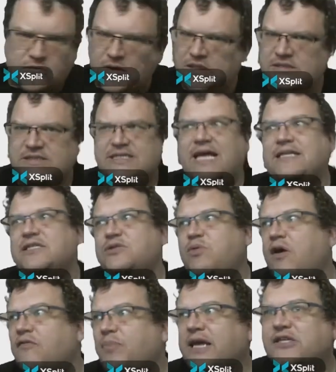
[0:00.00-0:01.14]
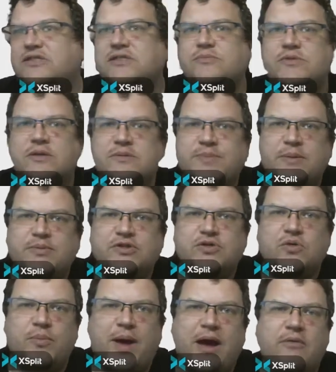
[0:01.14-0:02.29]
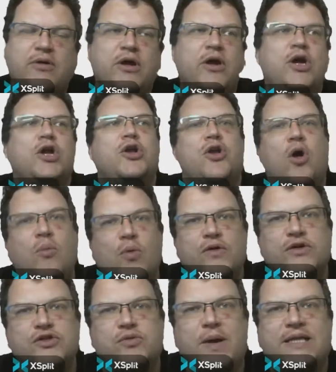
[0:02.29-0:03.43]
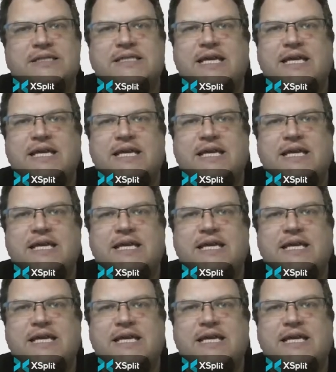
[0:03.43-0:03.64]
10 to 12 pages. Sometimes people talk about no more than 20,